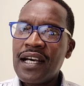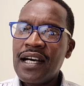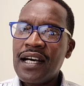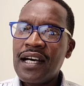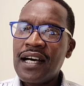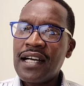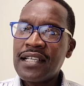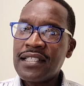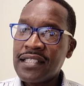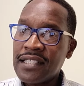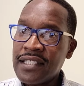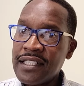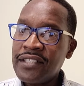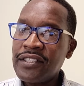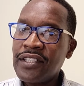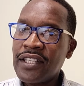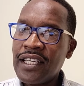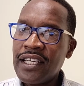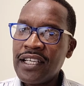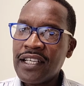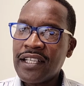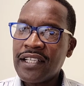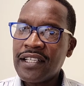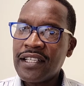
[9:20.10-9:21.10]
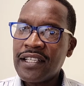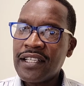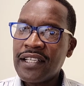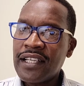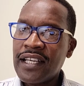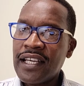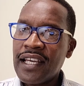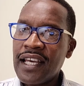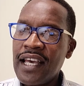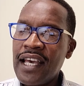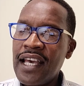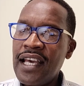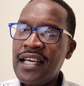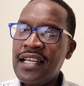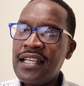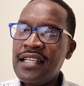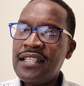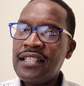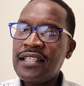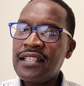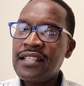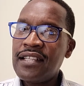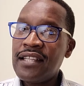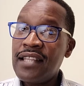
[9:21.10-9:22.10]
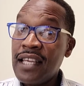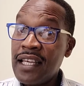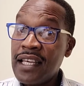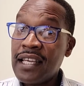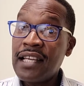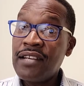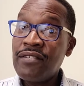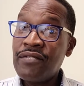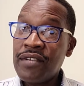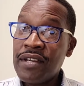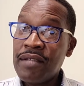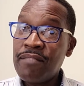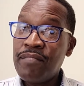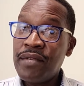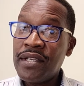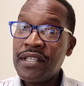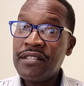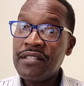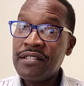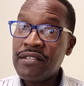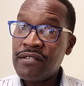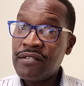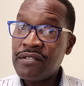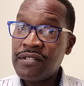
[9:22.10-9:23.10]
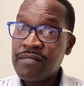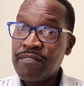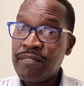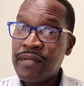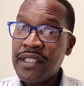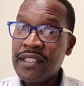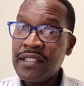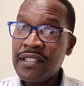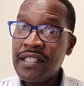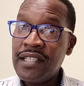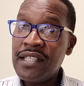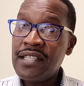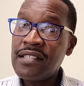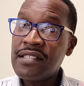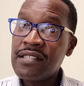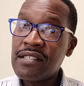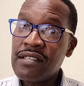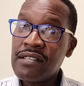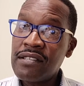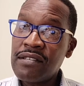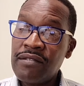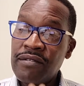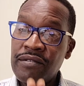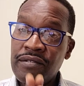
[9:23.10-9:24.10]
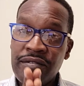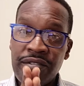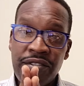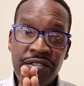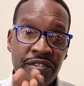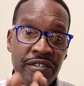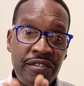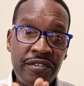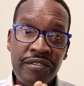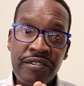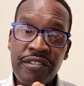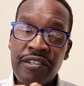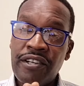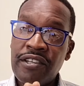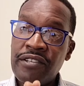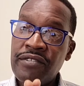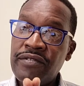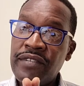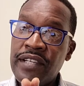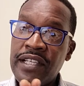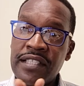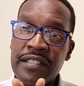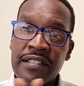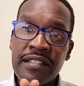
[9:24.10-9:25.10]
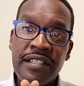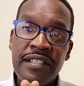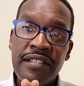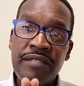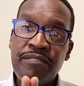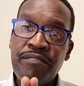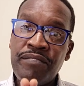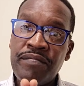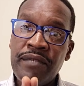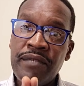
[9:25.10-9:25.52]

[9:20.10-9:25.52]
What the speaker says: are still here and they can rebuild those buildings. God rest in